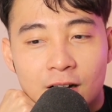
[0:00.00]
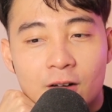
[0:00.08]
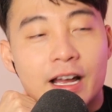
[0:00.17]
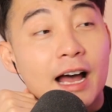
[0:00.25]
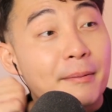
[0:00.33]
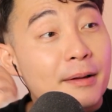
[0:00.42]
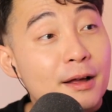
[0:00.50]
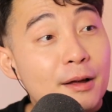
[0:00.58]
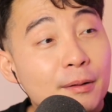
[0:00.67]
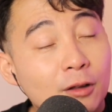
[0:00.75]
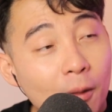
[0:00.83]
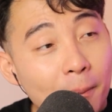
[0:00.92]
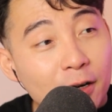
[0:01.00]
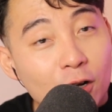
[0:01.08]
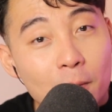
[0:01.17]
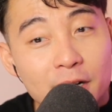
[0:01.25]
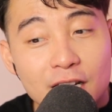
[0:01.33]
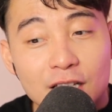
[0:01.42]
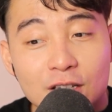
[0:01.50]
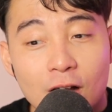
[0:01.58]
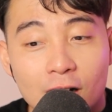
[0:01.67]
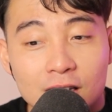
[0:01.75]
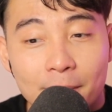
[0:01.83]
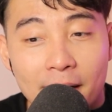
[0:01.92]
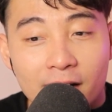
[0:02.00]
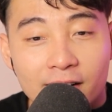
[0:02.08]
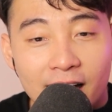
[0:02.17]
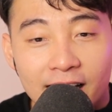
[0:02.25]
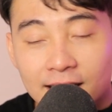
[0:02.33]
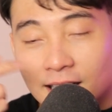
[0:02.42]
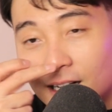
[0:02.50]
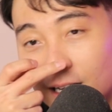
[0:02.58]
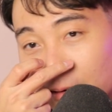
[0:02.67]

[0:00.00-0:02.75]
Oh yeah, no, but nobody talked about like